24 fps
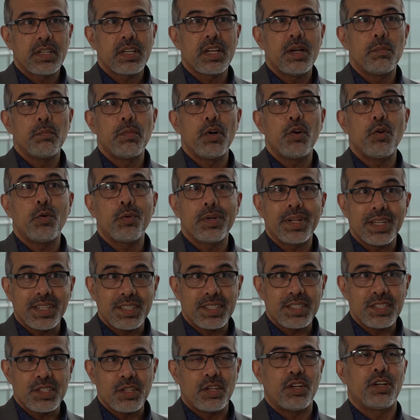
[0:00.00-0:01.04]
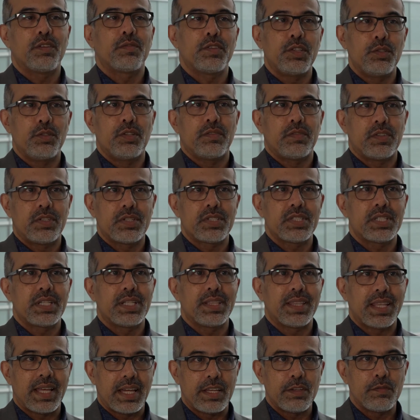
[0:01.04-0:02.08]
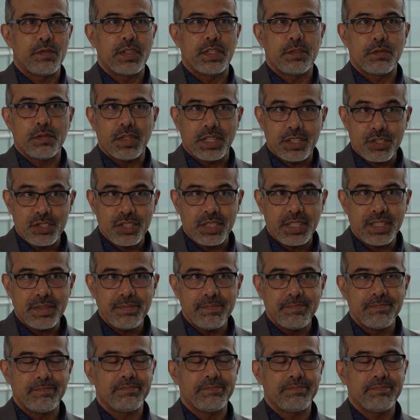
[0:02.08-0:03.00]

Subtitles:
components of university life and functioning.